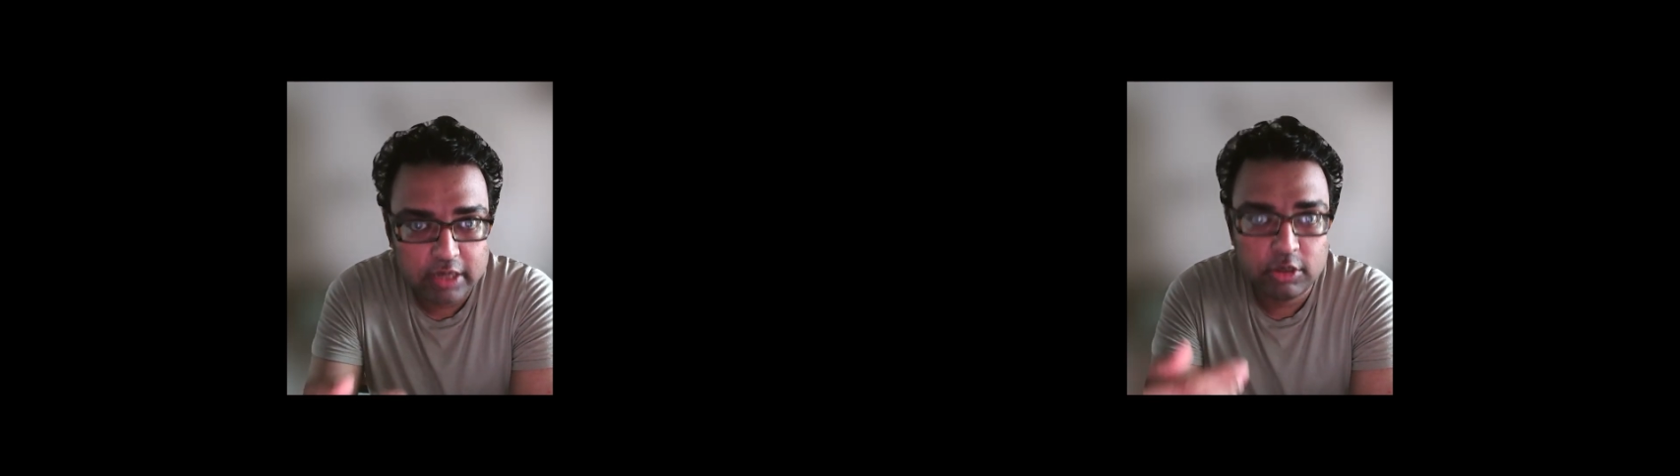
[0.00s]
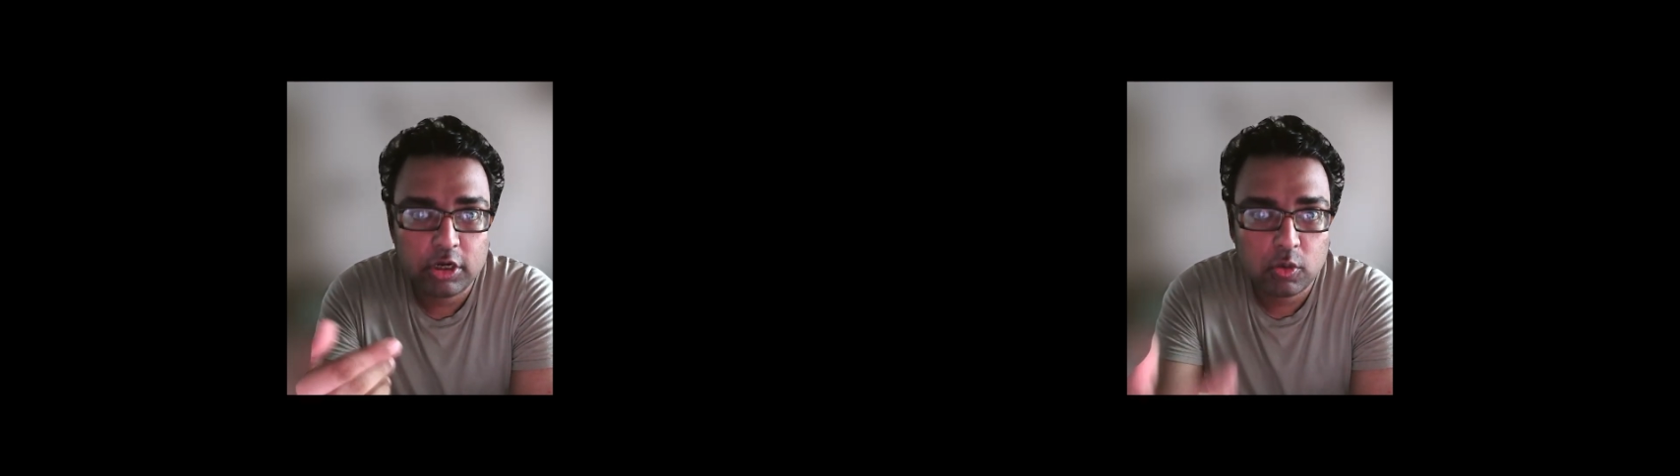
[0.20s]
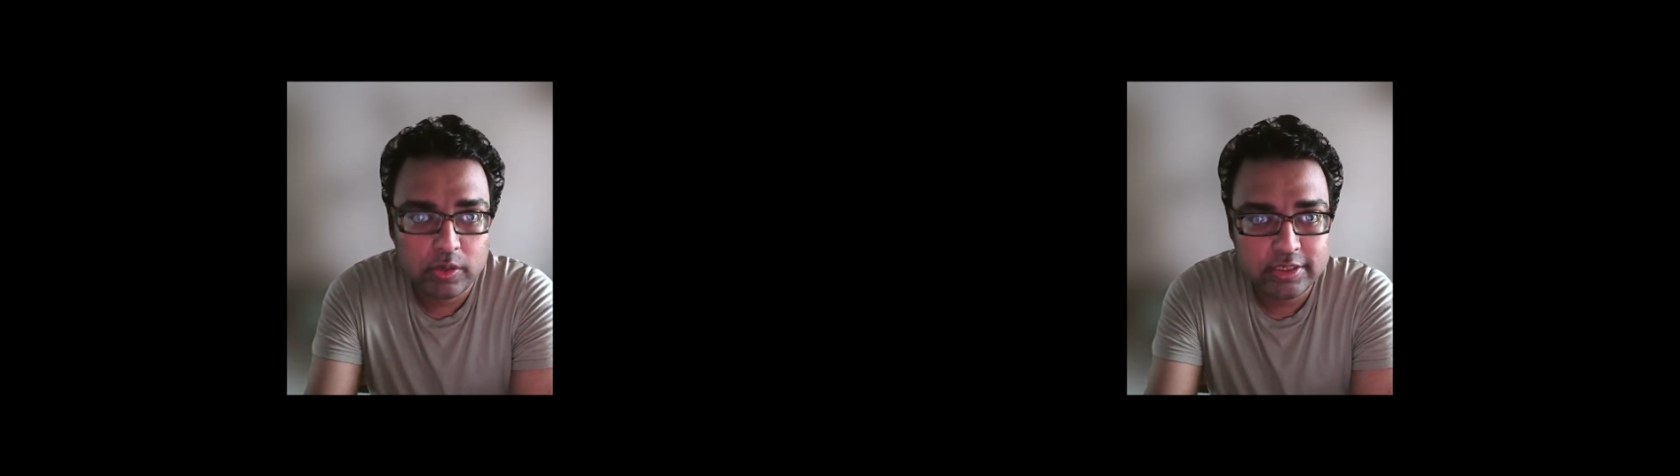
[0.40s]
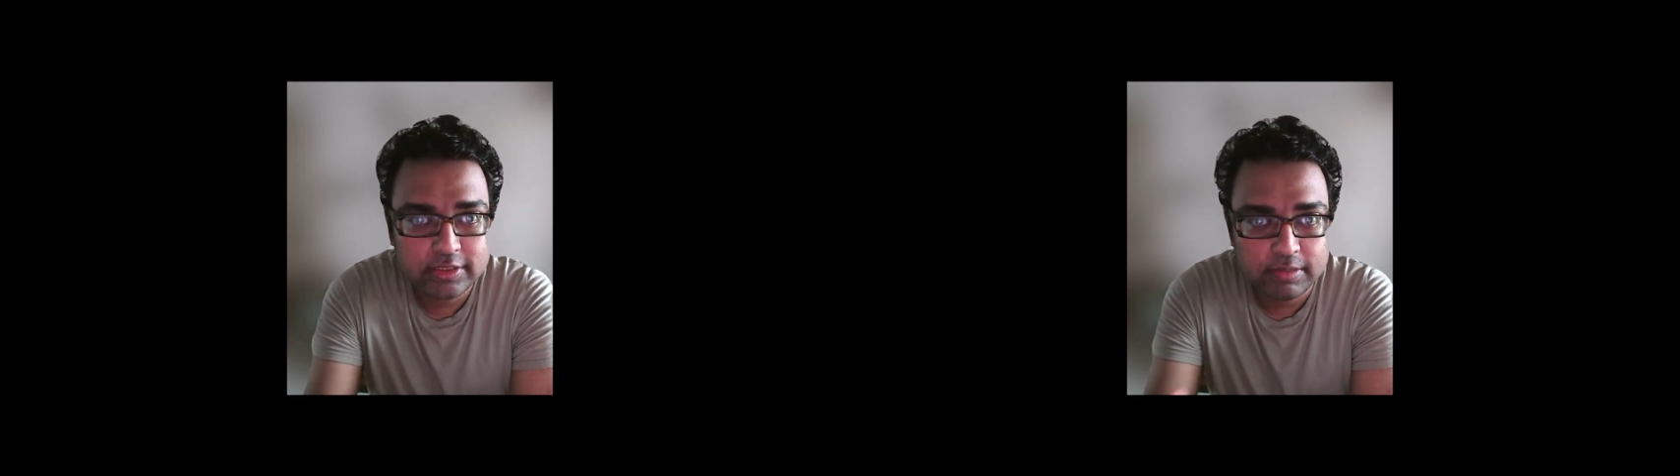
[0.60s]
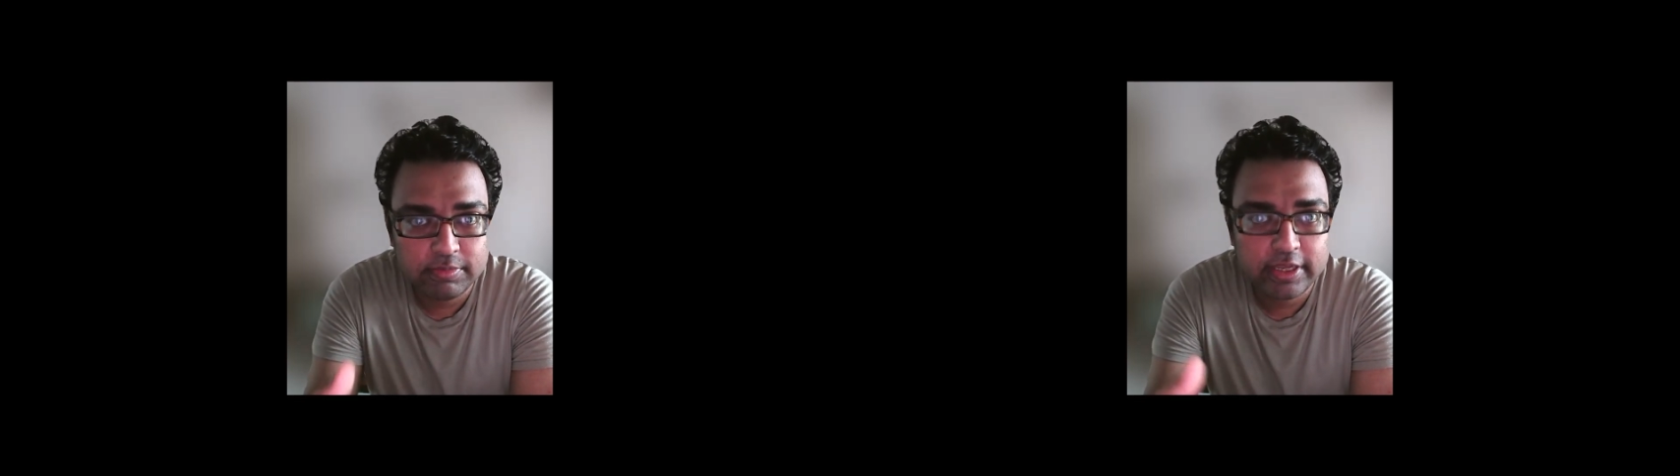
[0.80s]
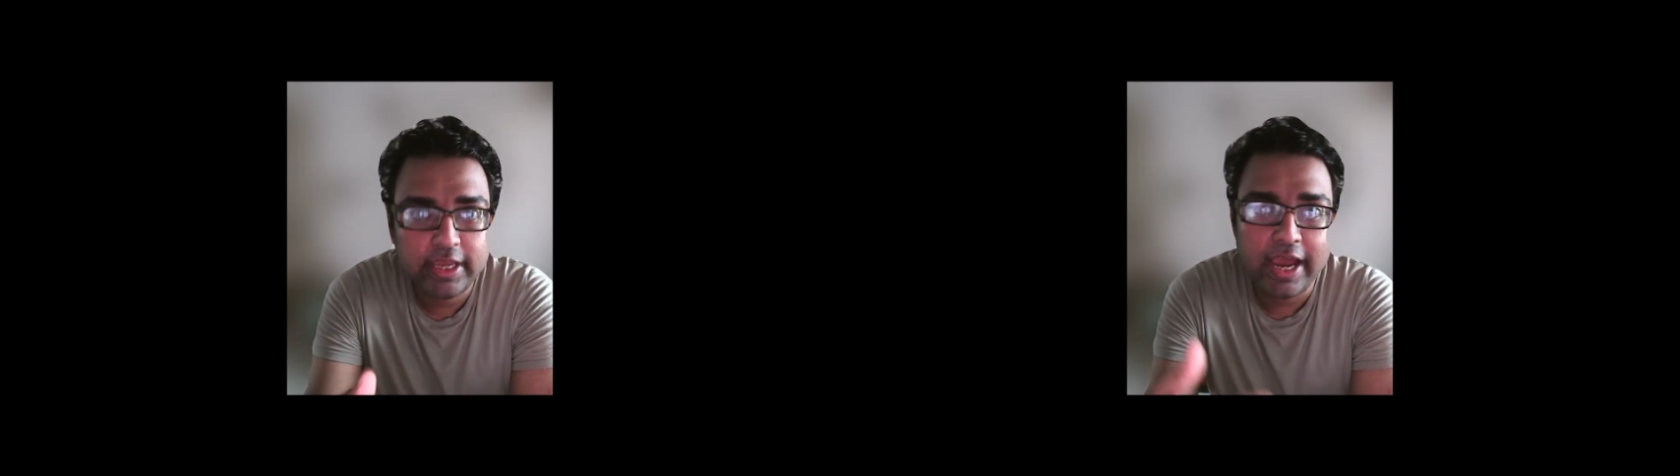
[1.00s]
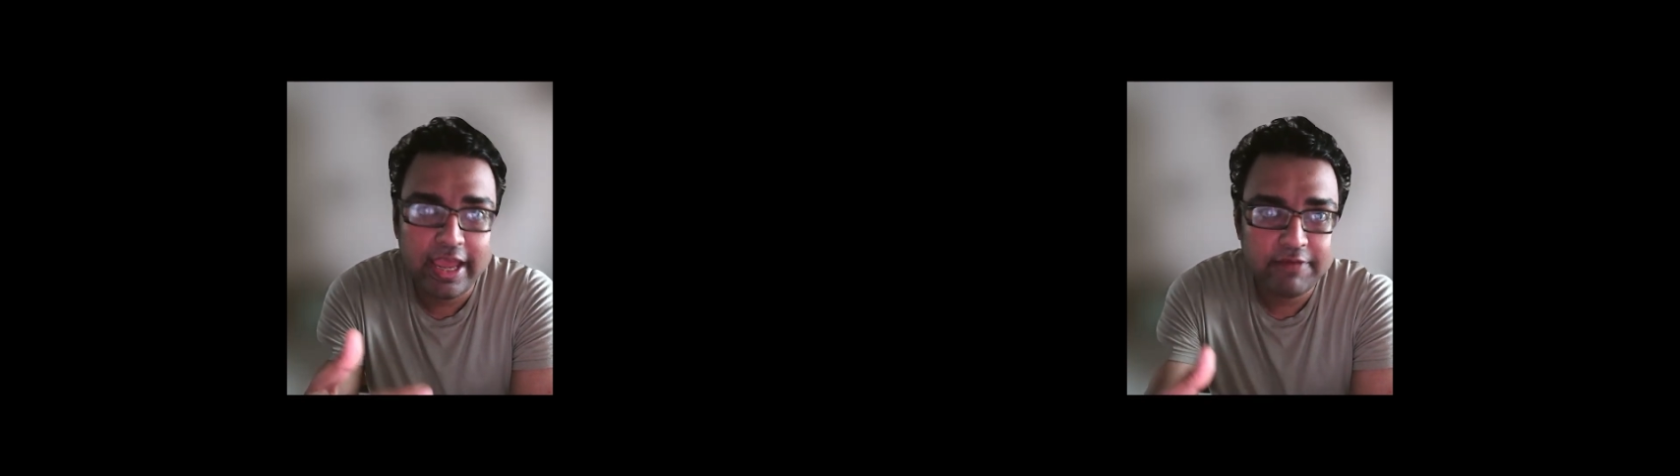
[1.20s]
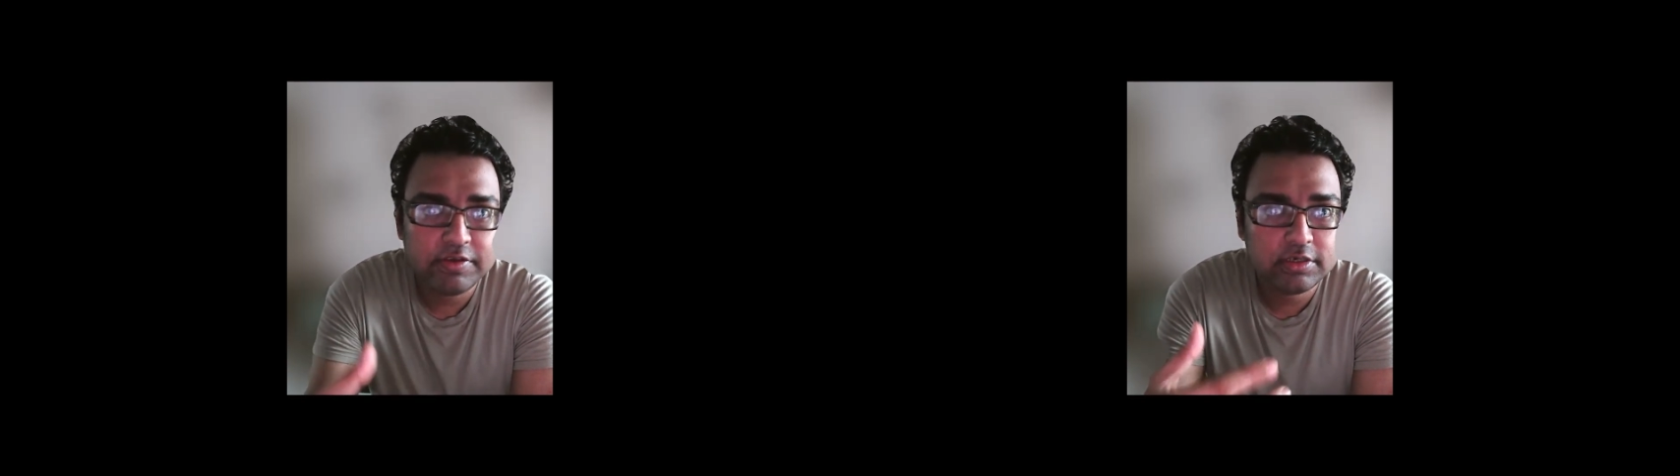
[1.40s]
request them, I have
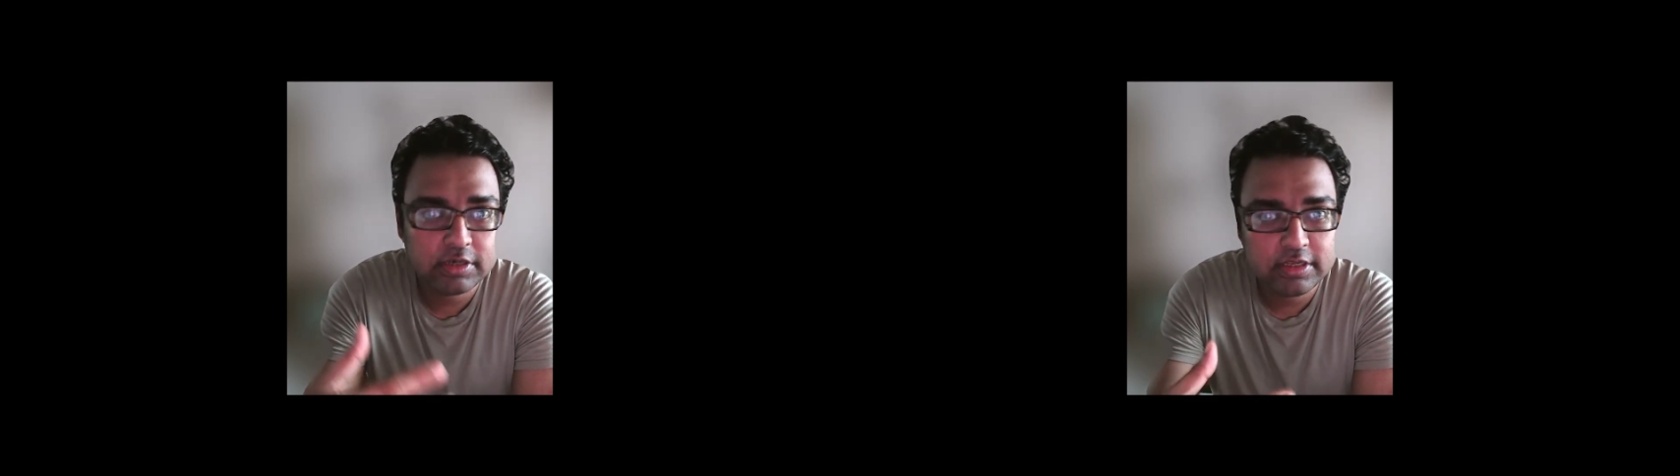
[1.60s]
a certain